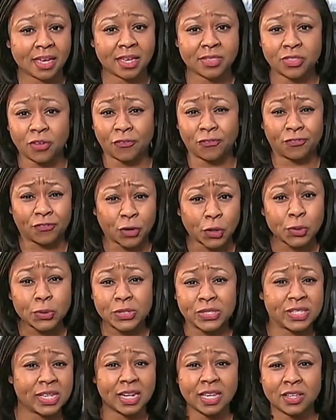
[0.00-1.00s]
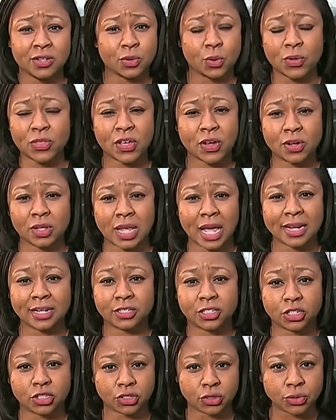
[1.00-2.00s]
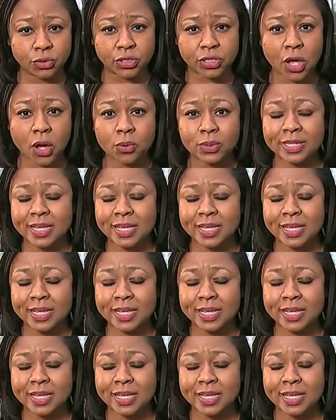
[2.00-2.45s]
it the first city in North Carolina to do so.